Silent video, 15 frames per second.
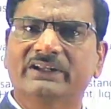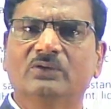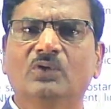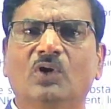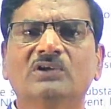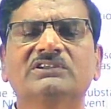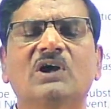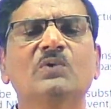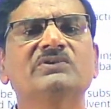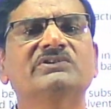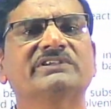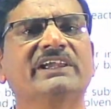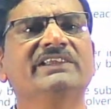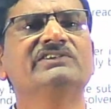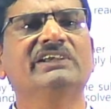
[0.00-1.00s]
goes on
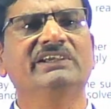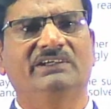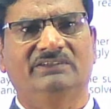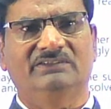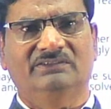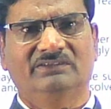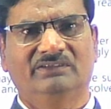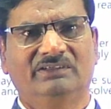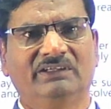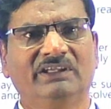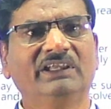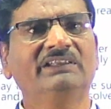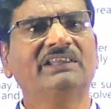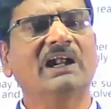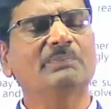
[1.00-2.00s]
changing
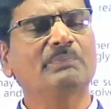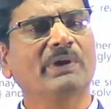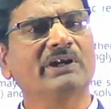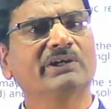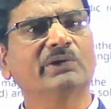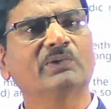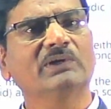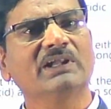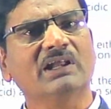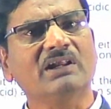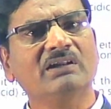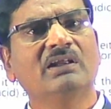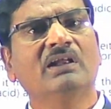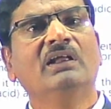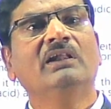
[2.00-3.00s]
in that particular
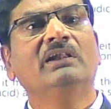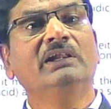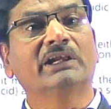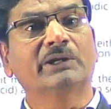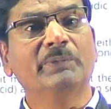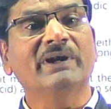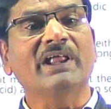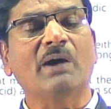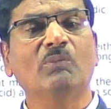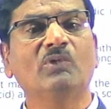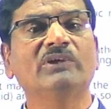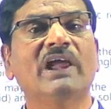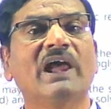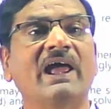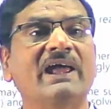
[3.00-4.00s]
liquid
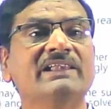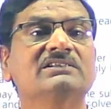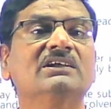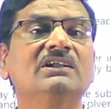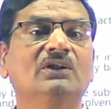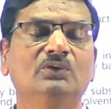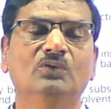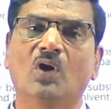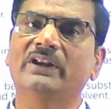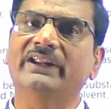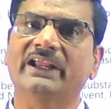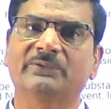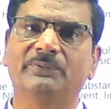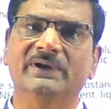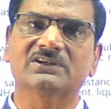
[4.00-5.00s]
ammonia as a
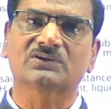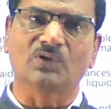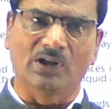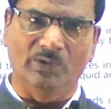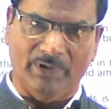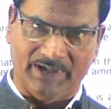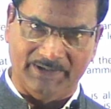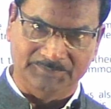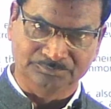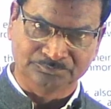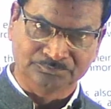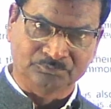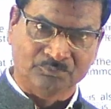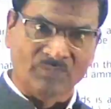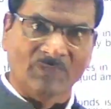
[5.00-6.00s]
non-aqueous solvent,
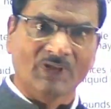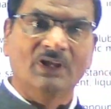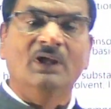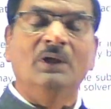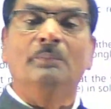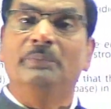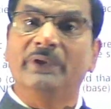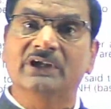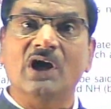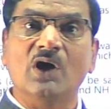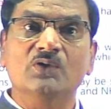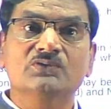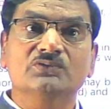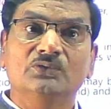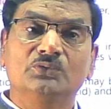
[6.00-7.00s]

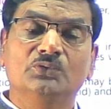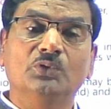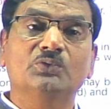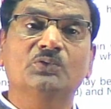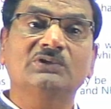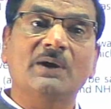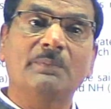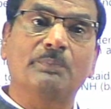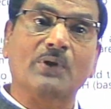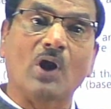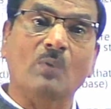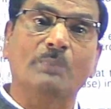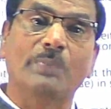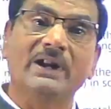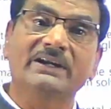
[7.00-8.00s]
because due to the
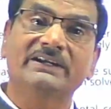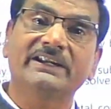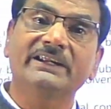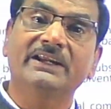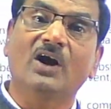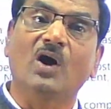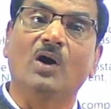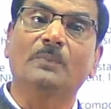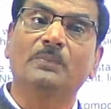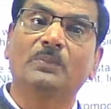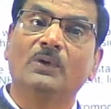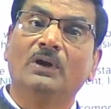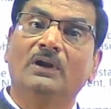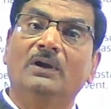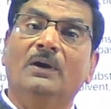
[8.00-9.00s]
property of
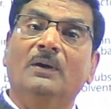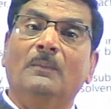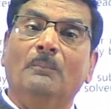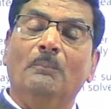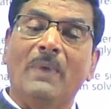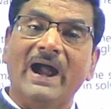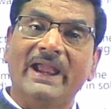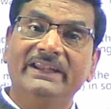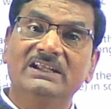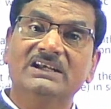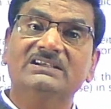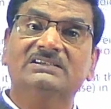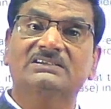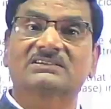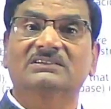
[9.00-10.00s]

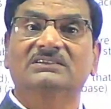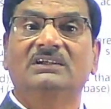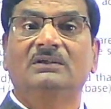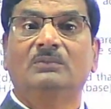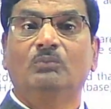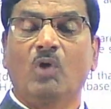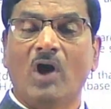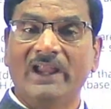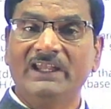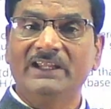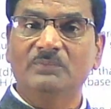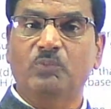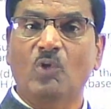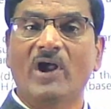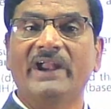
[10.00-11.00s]
minus boiling
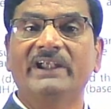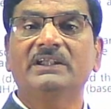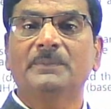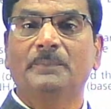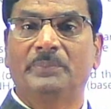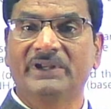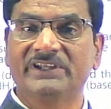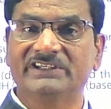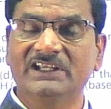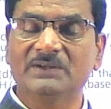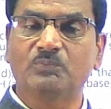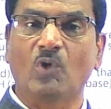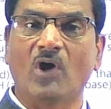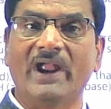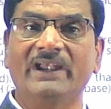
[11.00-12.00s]
point, freezing
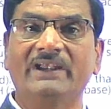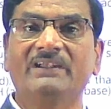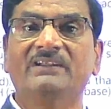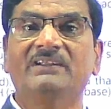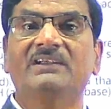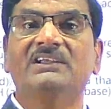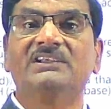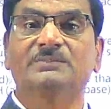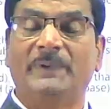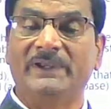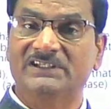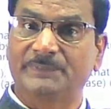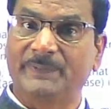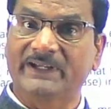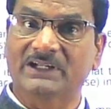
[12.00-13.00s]
point,
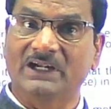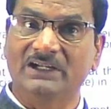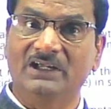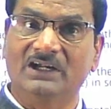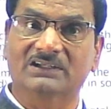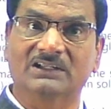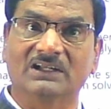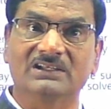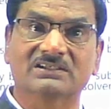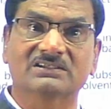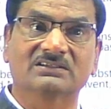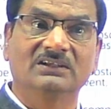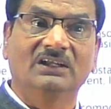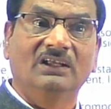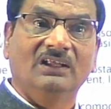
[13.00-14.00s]
specific conductance,
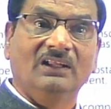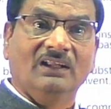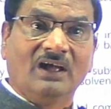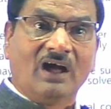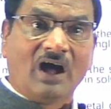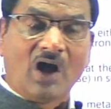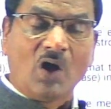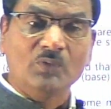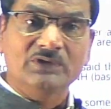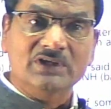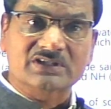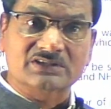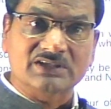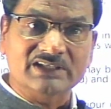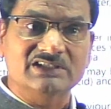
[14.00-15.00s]
on the
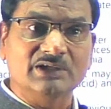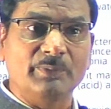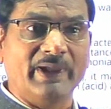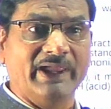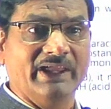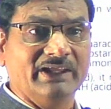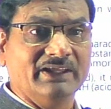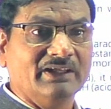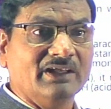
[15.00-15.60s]
such a way